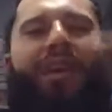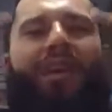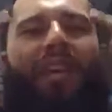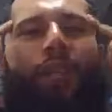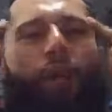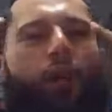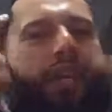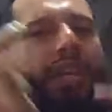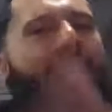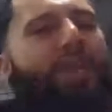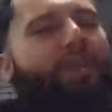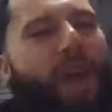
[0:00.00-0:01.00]
Keep working,
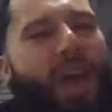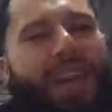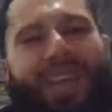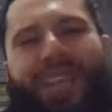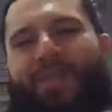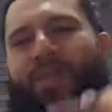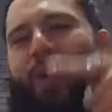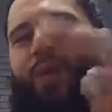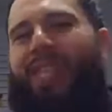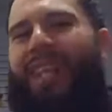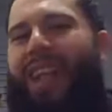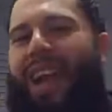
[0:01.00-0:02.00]
keep grinding, keep doing
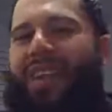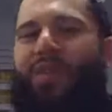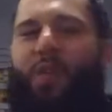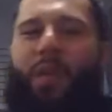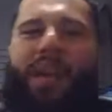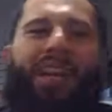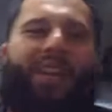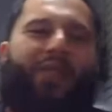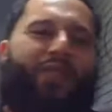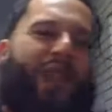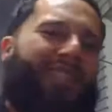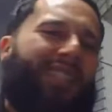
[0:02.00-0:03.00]
what I gotta do, man. I love
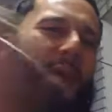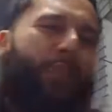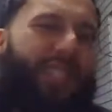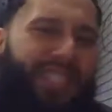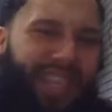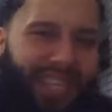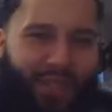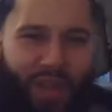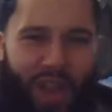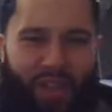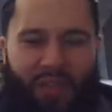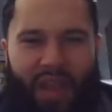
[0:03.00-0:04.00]
you guys. I appreciate you
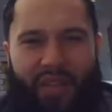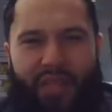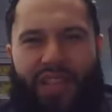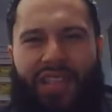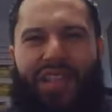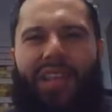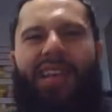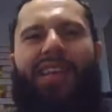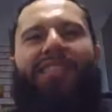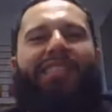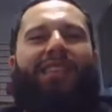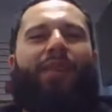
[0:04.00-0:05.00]
guys for everything.
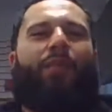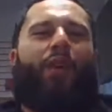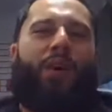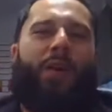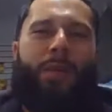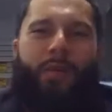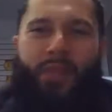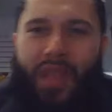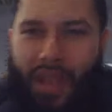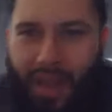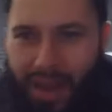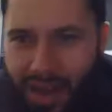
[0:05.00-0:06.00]
Listen up, yo.
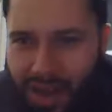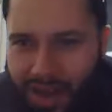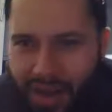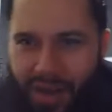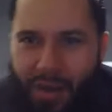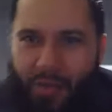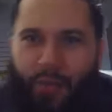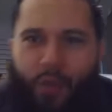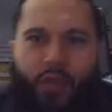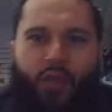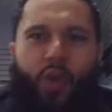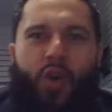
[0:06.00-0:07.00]

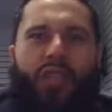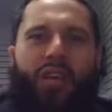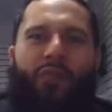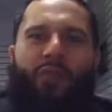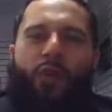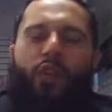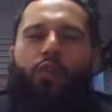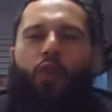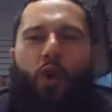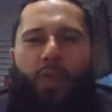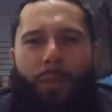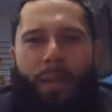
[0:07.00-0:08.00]
First one
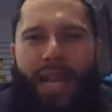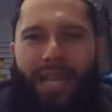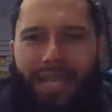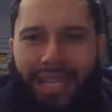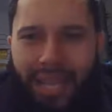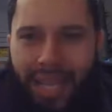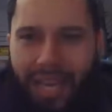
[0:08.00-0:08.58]
on the mic.